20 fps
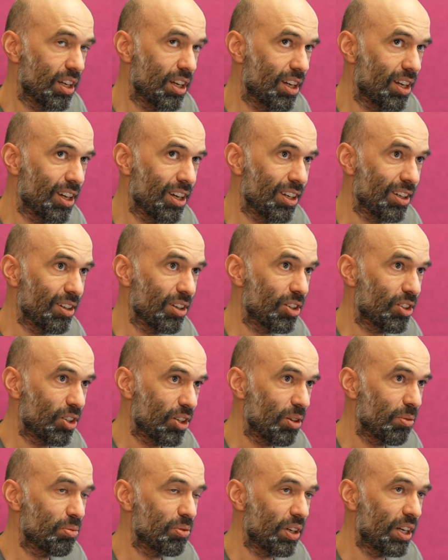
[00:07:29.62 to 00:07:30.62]
a
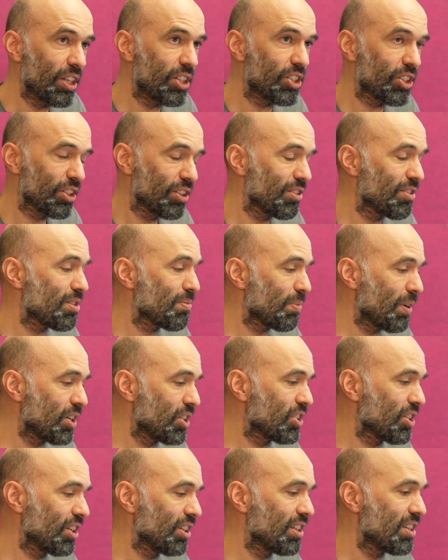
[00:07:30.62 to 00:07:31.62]
collaboration
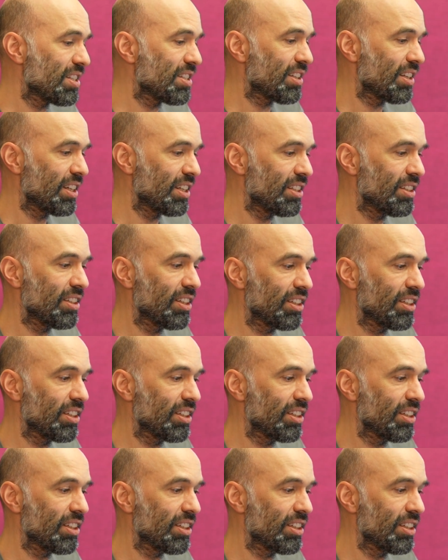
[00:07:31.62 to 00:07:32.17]
specialist in